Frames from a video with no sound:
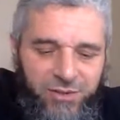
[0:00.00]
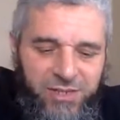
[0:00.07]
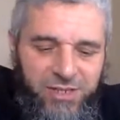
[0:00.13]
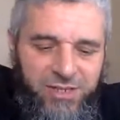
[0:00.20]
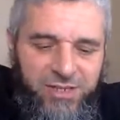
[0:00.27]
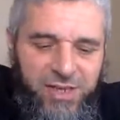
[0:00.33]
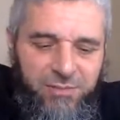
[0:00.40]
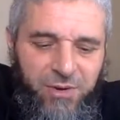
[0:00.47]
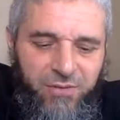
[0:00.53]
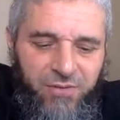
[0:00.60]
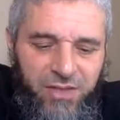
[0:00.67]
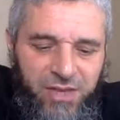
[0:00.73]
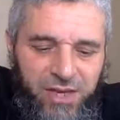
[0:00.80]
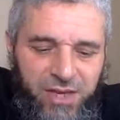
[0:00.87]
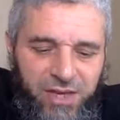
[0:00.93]
So this is some of
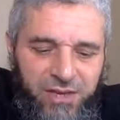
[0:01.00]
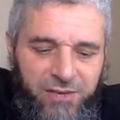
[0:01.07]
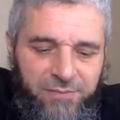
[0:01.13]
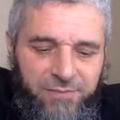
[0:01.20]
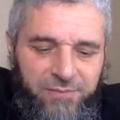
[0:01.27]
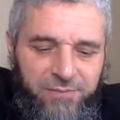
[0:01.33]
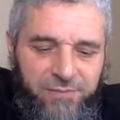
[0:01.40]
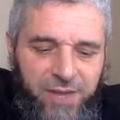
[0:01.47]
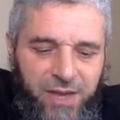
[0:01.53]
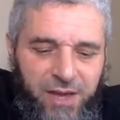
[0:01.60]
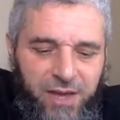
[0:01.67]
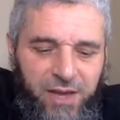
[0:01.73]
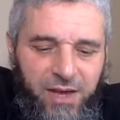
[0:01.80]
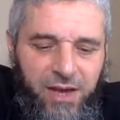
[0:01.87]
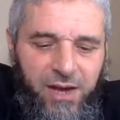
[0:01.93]
the
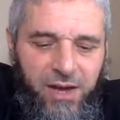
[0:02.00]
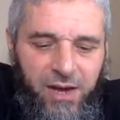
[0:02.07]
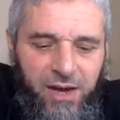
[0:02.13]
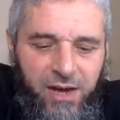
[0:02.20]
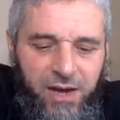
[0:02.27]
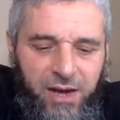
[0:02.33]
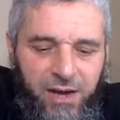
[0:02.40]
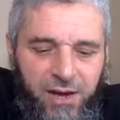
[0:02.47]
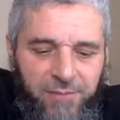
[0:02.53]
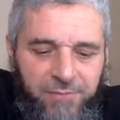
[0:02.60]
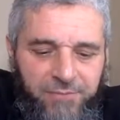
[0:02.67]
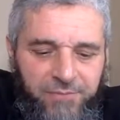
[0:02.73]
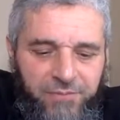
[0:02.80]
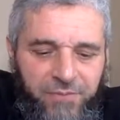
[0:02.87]
um,